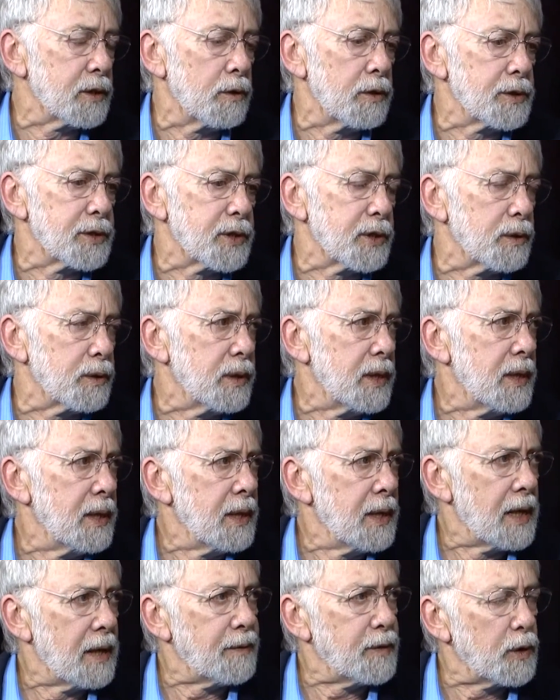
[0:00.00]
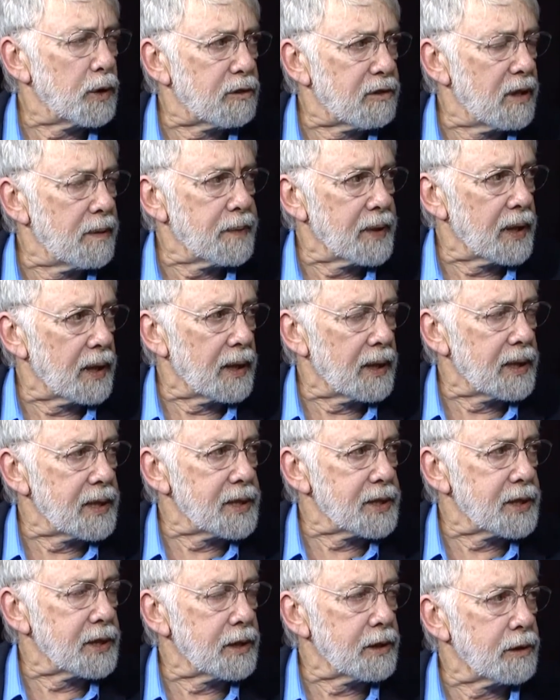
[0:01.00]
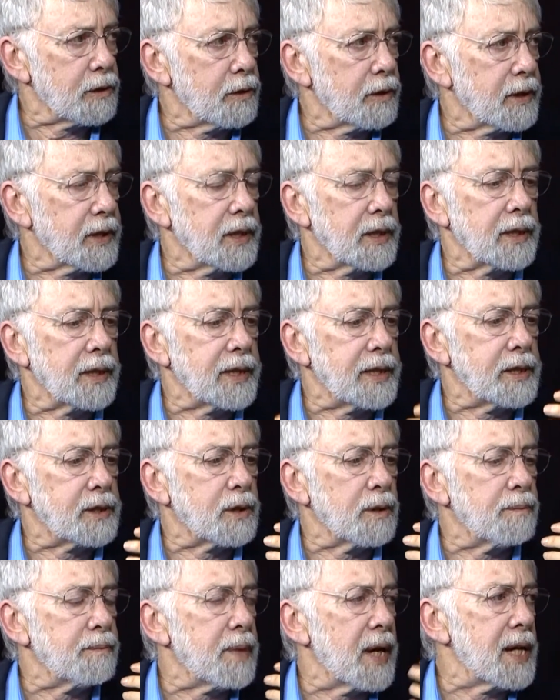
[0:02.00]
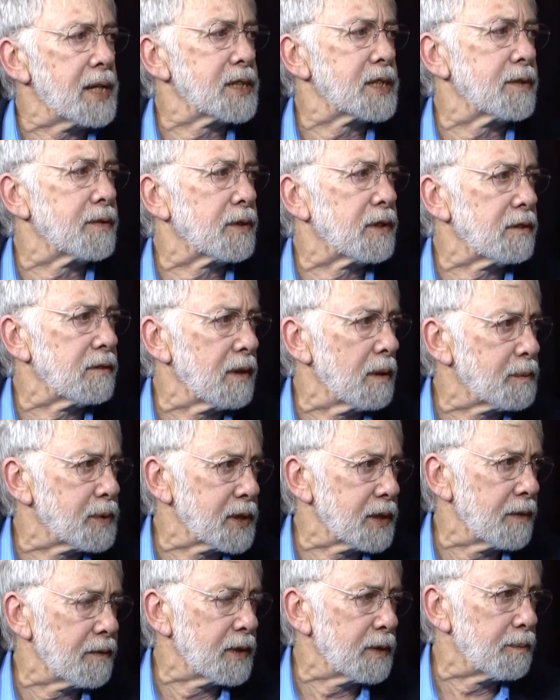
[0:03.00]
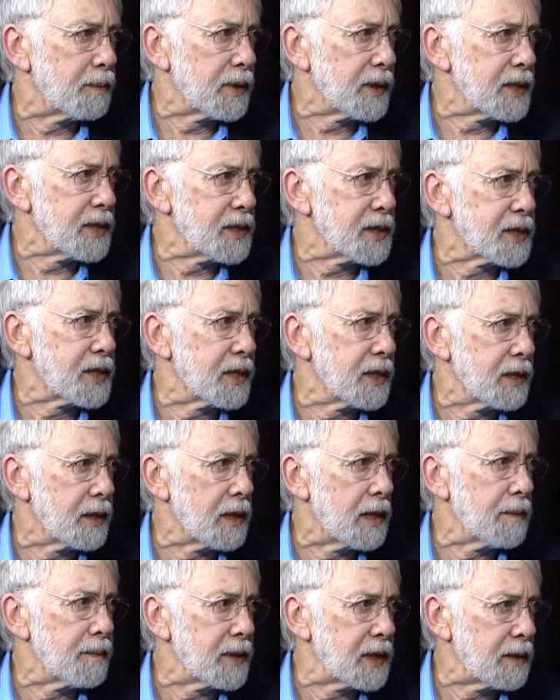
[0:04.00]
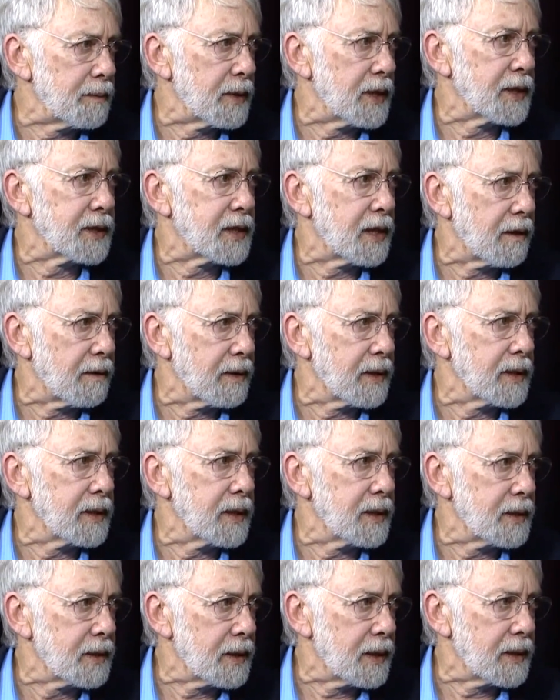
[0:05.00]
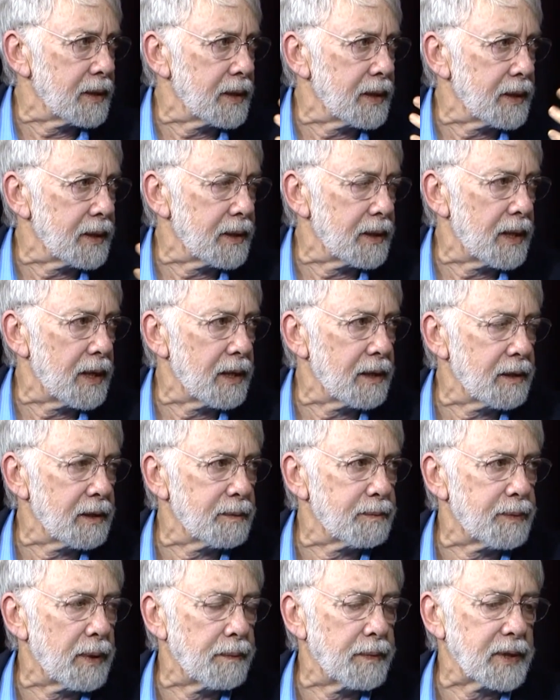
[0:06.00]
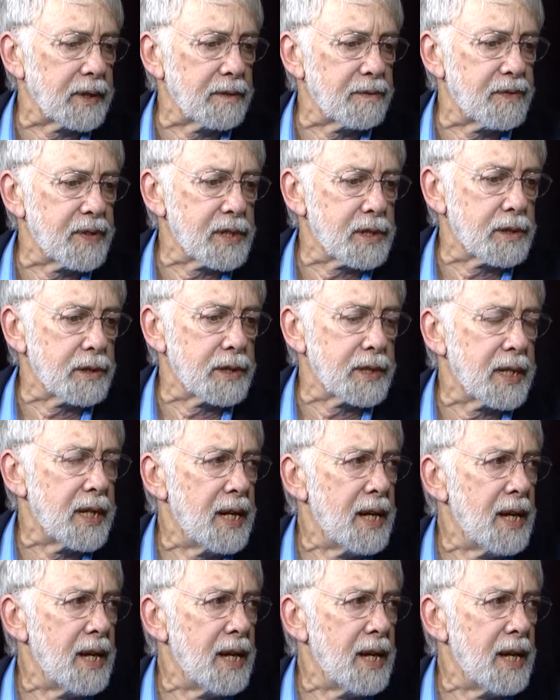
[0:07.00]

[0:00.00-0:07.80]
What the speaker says: Also, if you criminalize it, you're going to lead to massive corruption of the police and the army and the military and the higher public officials.